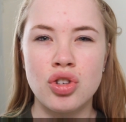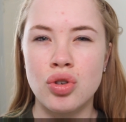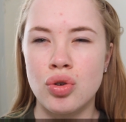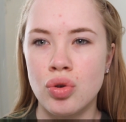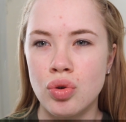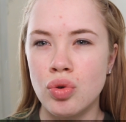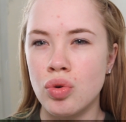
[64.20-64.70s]

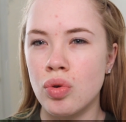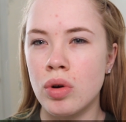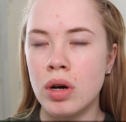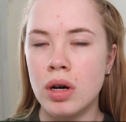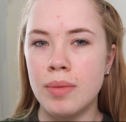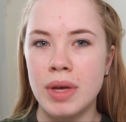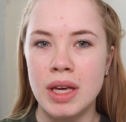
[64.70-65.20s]

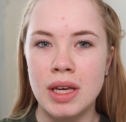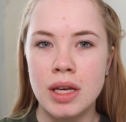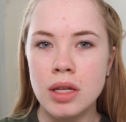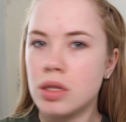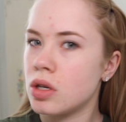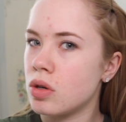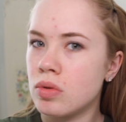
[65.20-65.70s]
too
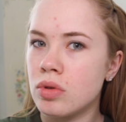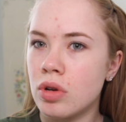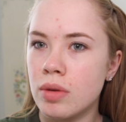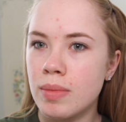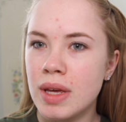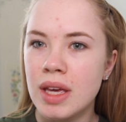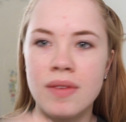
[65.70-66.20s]
pinky toned
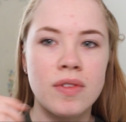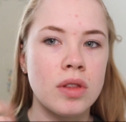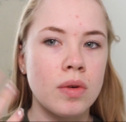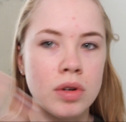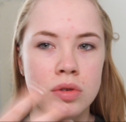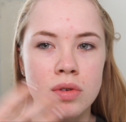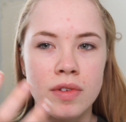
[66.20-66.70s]
on me, even
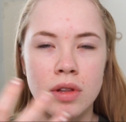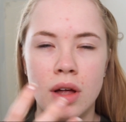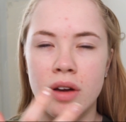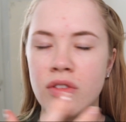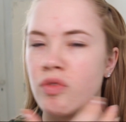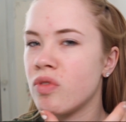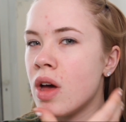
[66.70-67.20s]
though I do have a
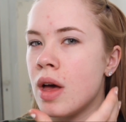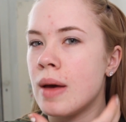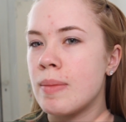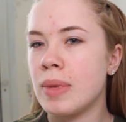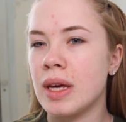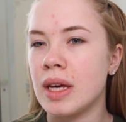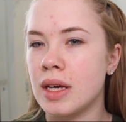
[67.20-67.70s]
lot of
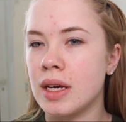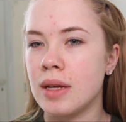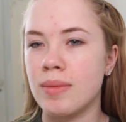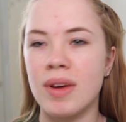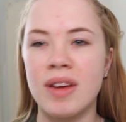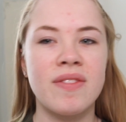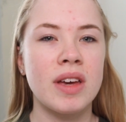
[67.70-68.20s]
pink
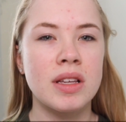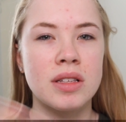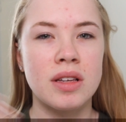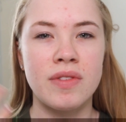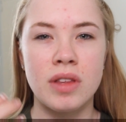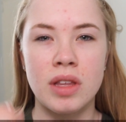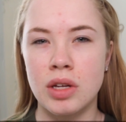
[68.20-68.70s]
in my face.
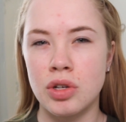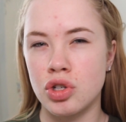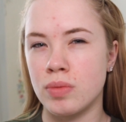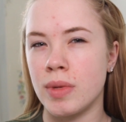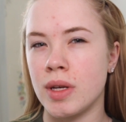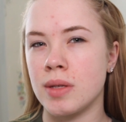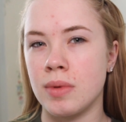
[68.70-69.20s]
I feel like it
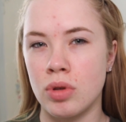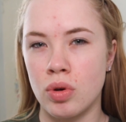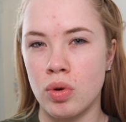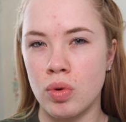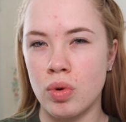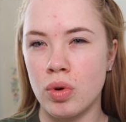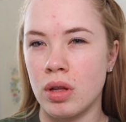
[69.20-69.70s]
just makes me
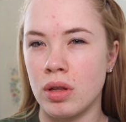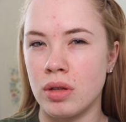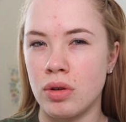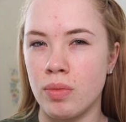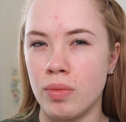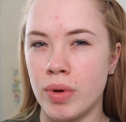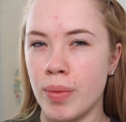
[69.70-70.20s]
look a
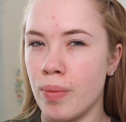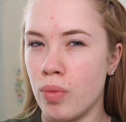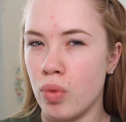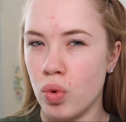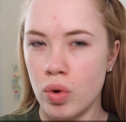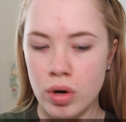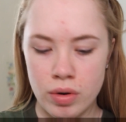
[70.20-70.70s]
little bit
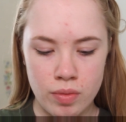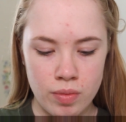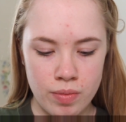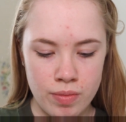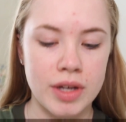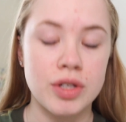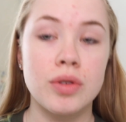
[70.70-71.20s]
more.
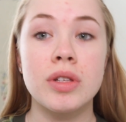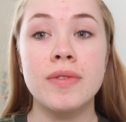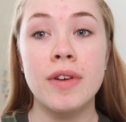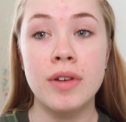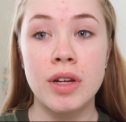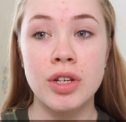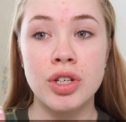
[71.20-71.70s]
Okay, so this
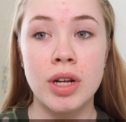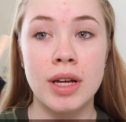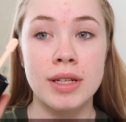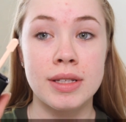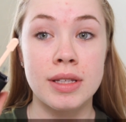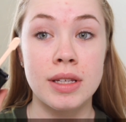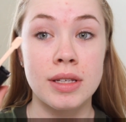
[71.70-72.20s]
foundation
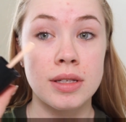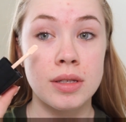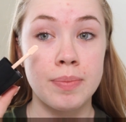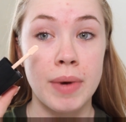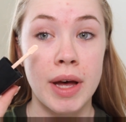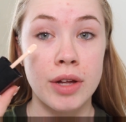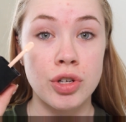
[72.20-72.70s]
has this
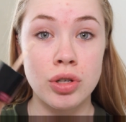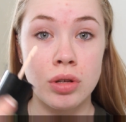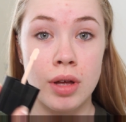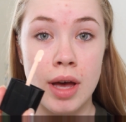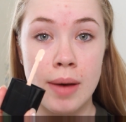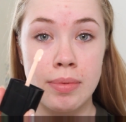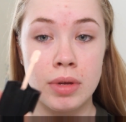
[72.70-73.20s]

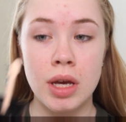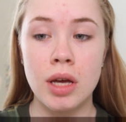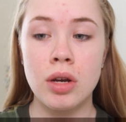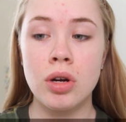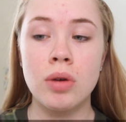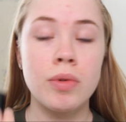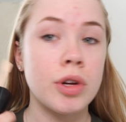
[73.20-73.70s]
spatula
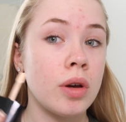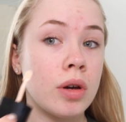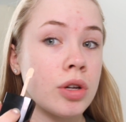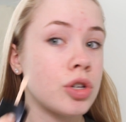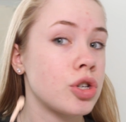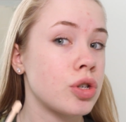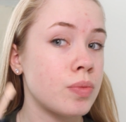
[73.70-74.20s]
applicator where you
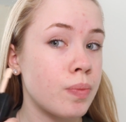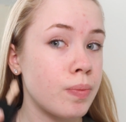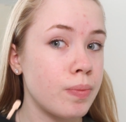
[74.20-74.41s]
can just